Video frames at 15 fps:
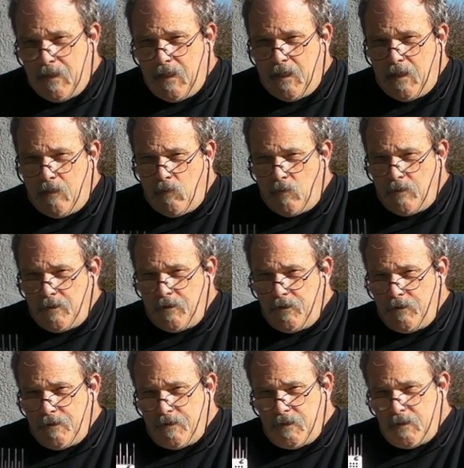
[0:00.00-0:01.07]
And we'll just
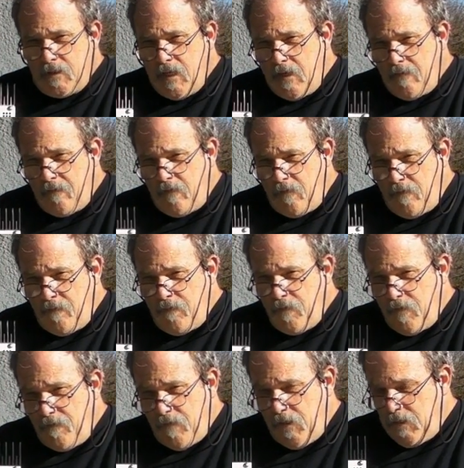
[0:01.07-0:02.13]
use this kind of
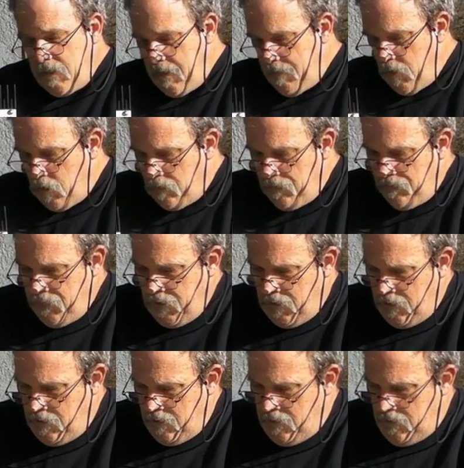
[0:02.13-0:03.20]
for a fun demo
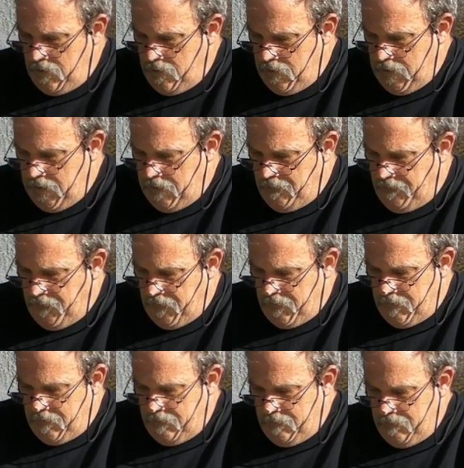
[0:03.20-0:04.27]
and for
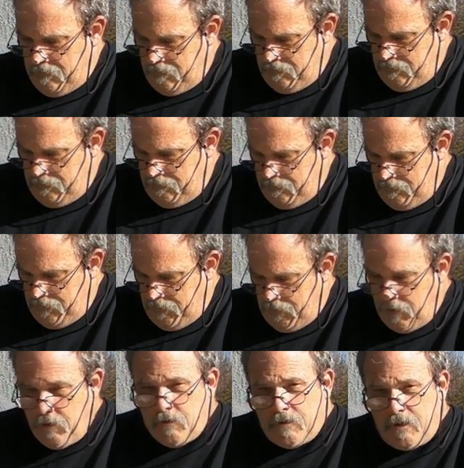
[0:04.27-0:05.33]

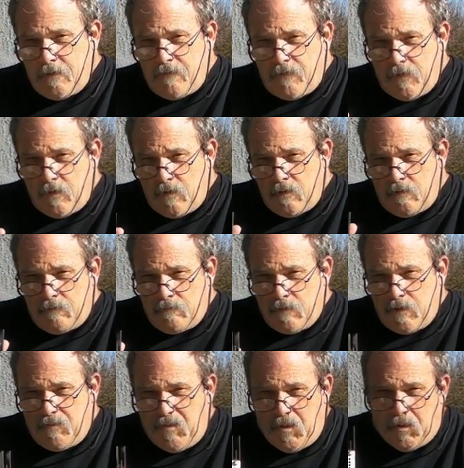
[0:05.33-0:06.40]
using for
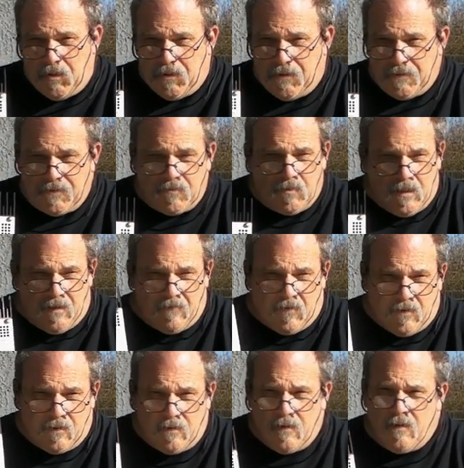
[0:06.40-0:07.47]
computers,
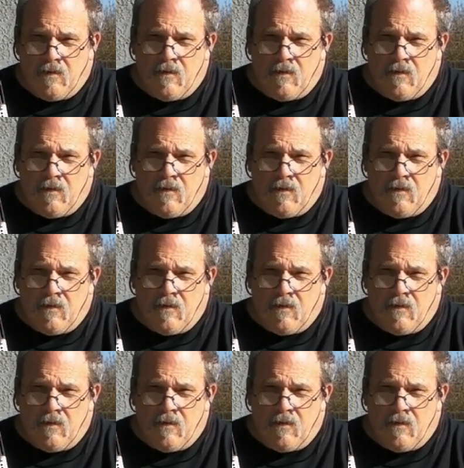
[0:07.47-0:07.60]
whatever.